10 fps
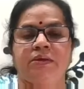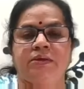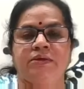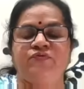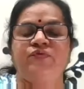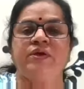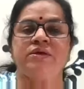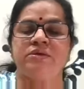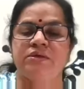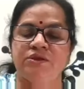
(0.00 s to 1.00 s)

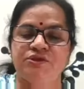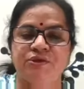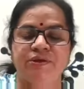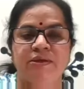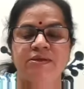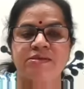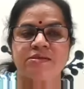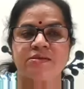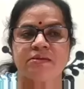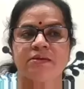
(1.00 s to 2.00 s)
different
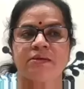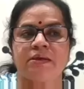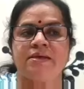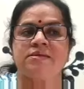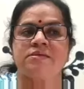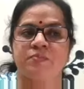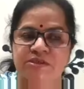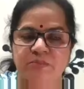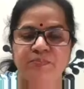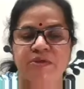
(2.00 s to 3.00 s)
e-journals. I
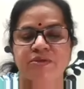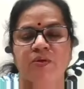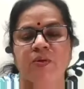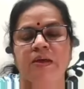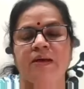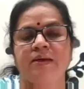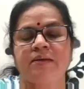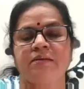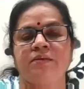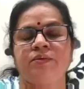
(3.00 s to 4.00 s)
submit
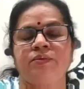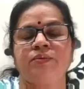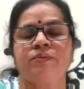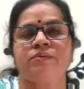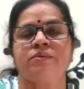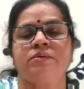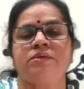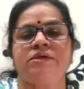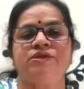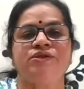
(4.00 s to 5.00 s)
online, you know,
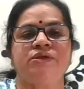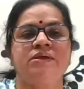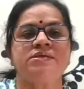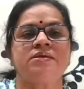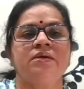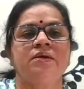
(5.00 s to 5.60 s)
e-journals.